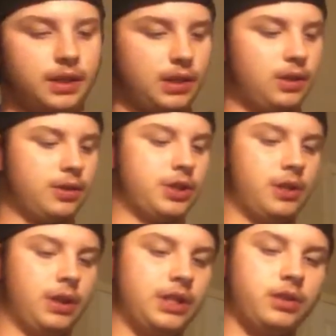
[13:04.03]

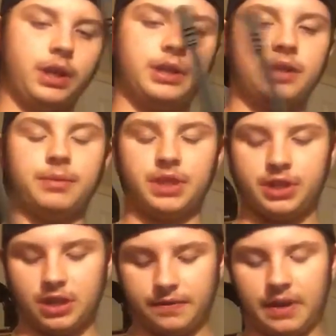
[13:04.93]
also, let's look at some of the
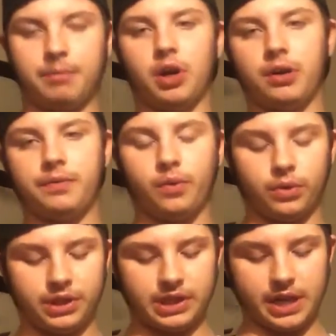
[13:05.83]
stuff I bought for
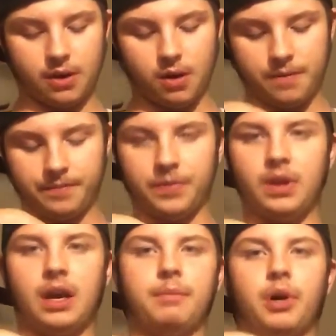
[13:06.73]
this AR.
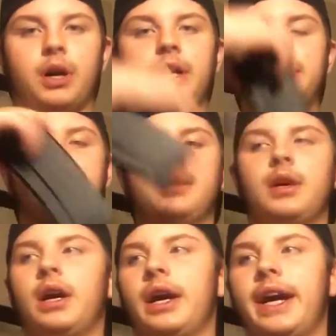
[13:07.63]
I bought
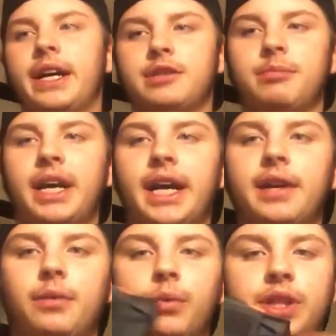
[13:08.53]
a hex mag,
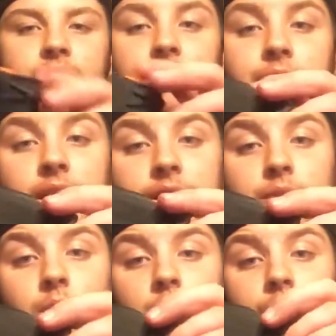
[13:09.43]
which I find to
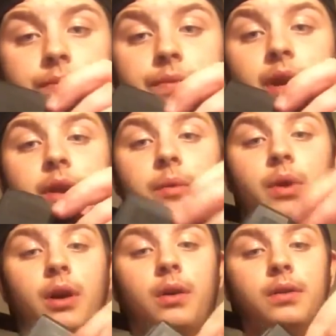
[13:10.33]
work very
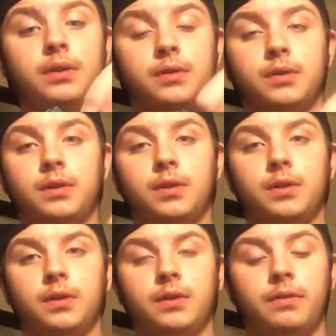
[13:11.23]
well,
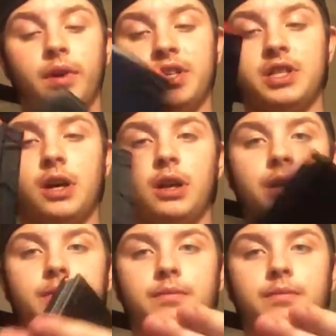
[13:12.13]
very solid,